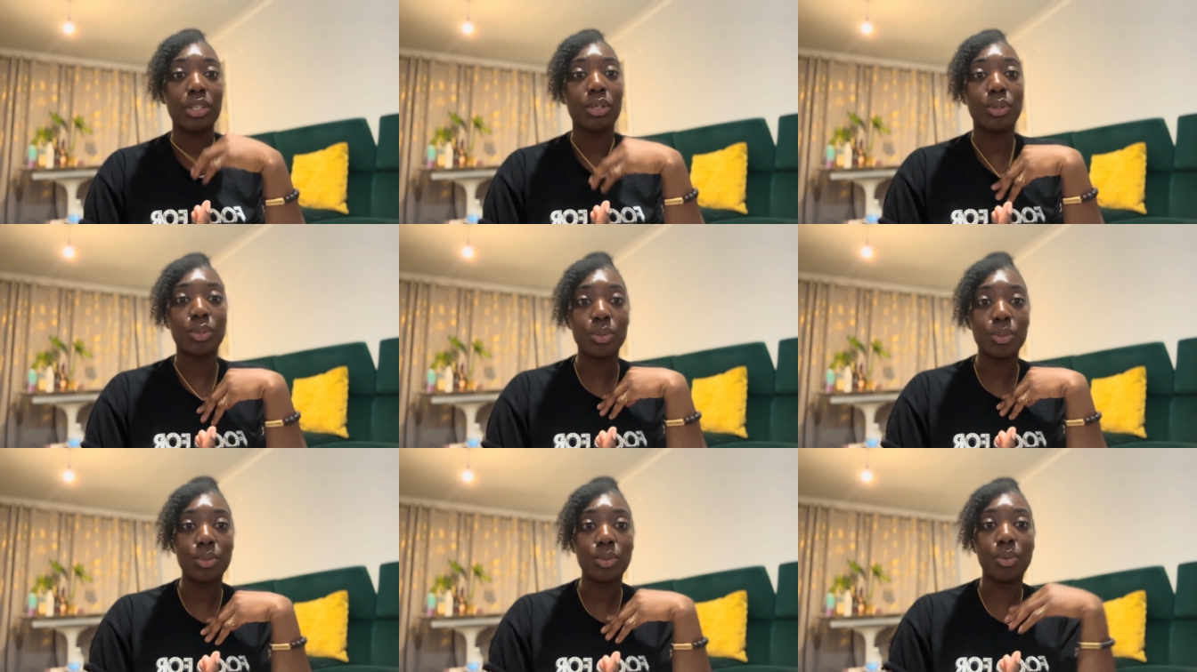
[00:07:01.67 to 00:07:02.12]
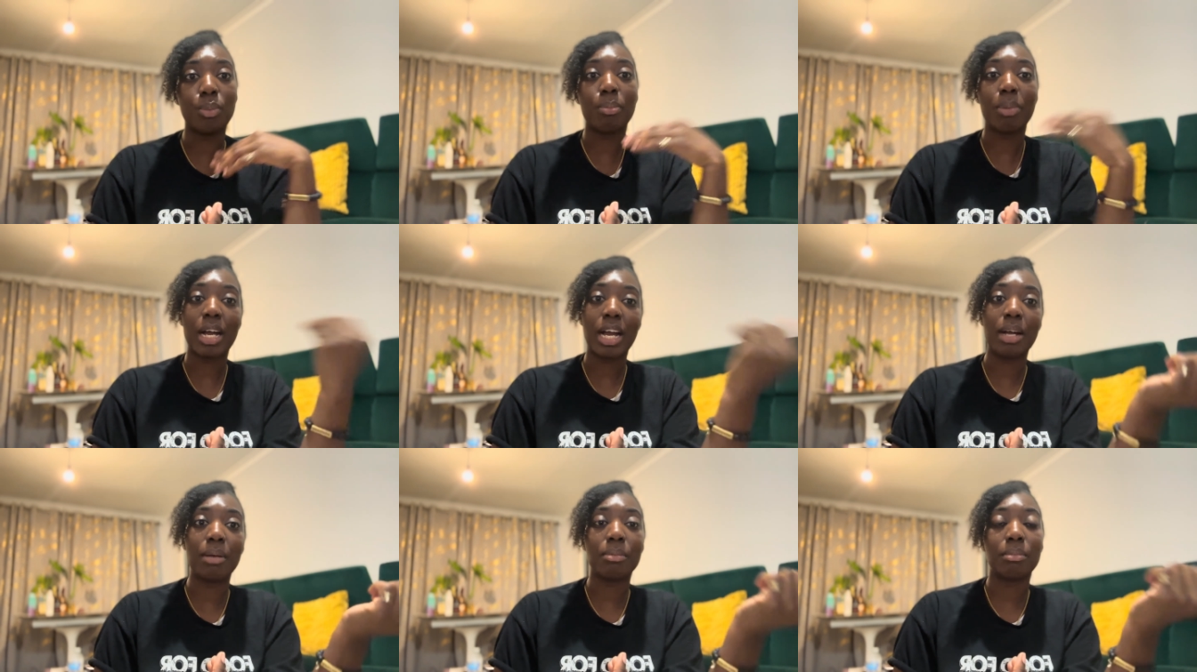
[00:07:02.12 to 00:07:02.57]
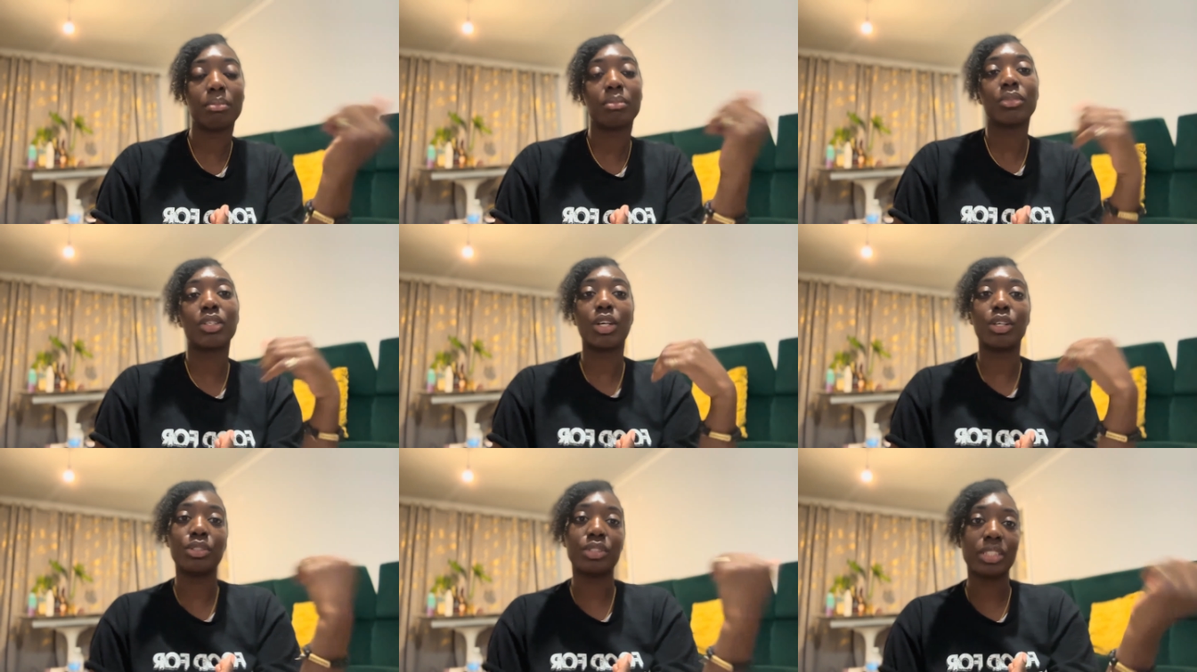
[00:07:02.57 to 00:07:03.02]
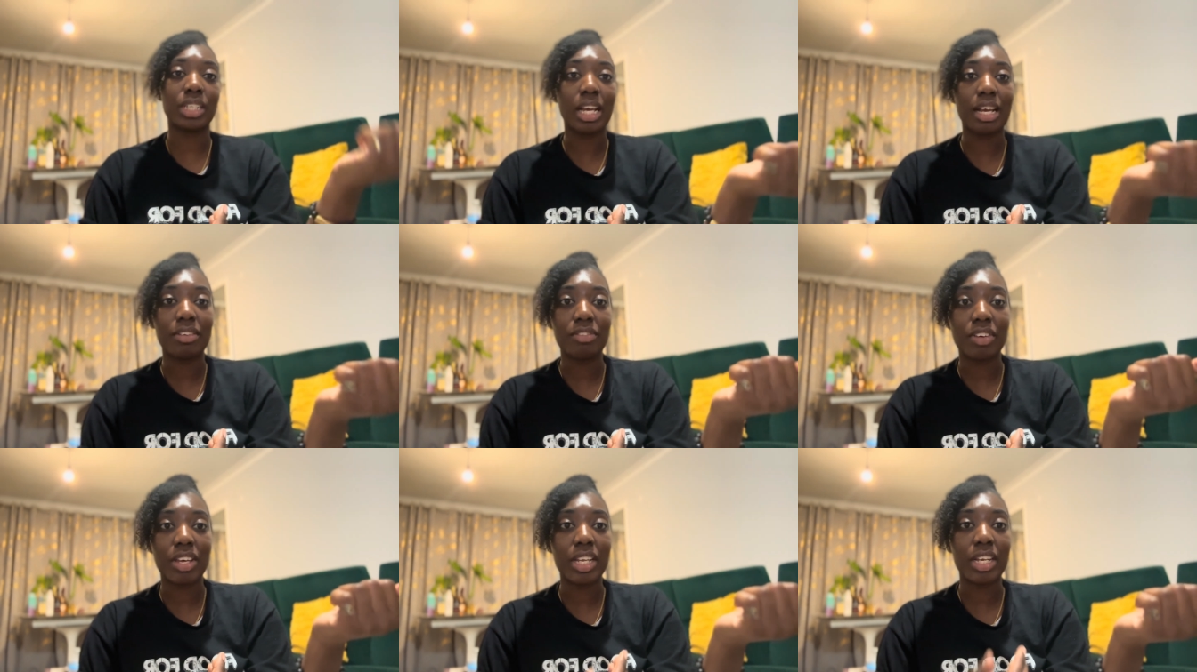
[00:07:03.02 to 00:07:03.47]
Cool, bam, go to
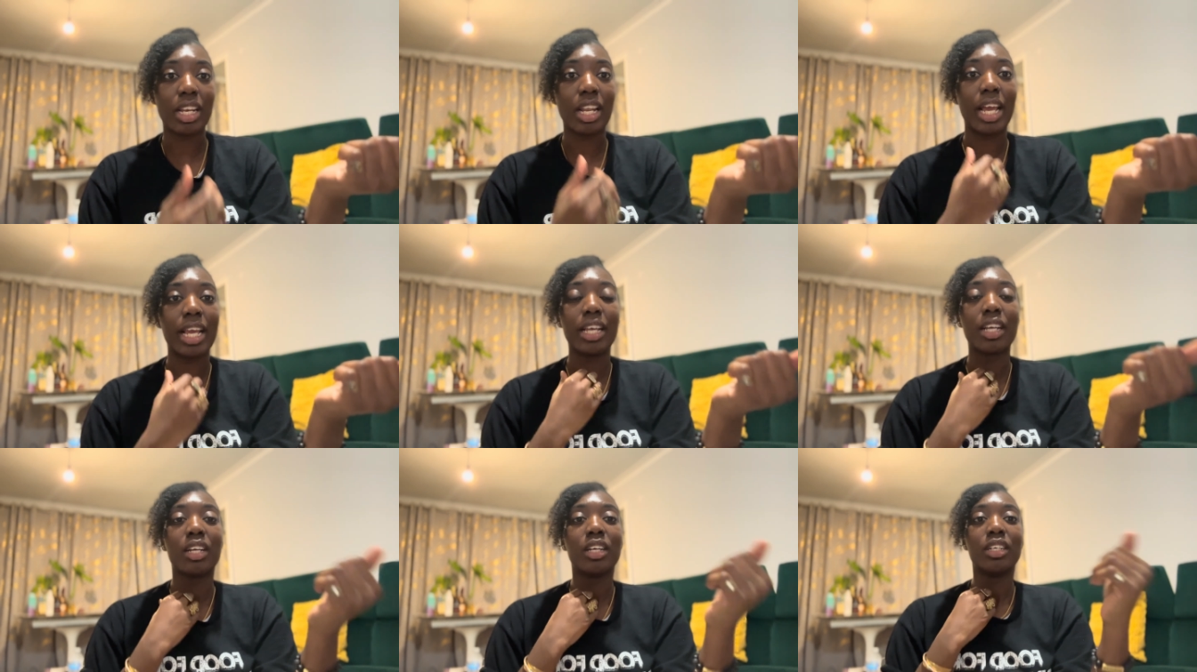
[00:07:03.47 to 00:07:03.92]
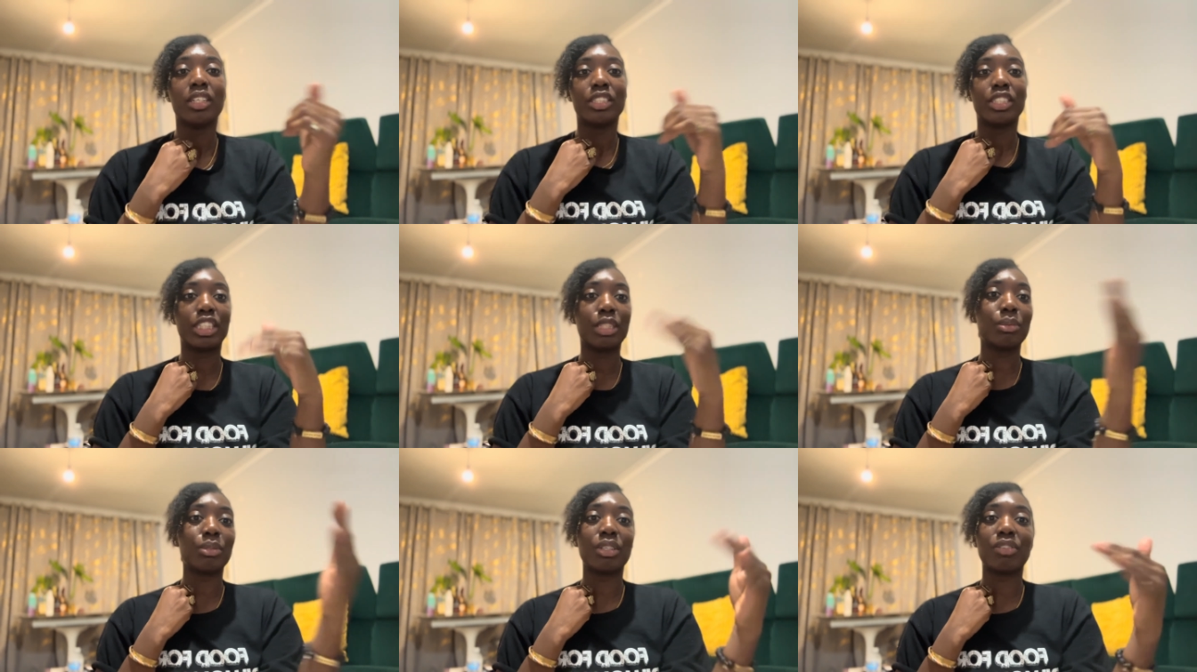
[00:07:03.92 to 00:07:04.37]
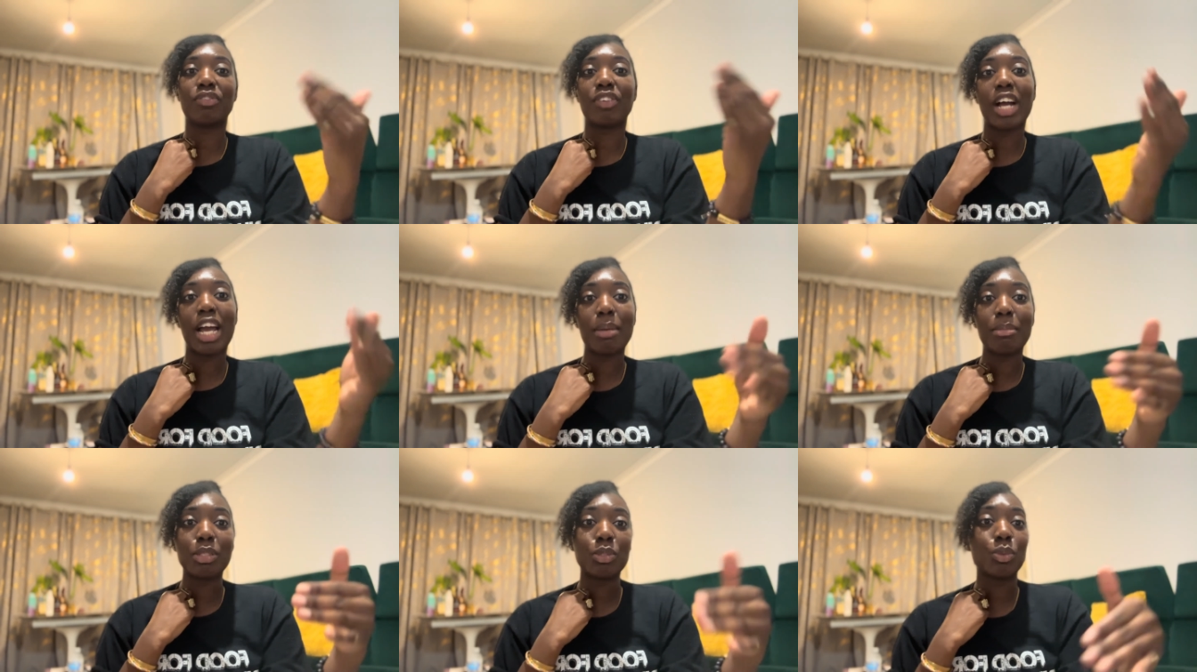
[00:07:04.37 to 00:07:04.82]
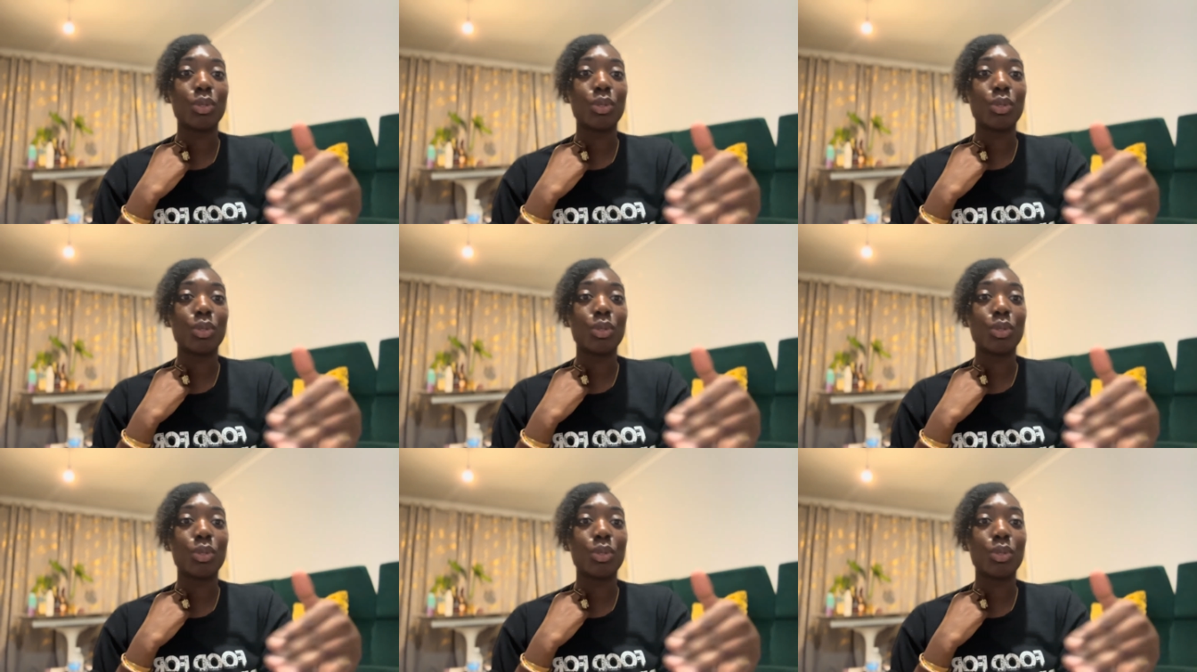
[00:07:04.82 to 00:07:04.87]
that event. Like, see what the vibe is.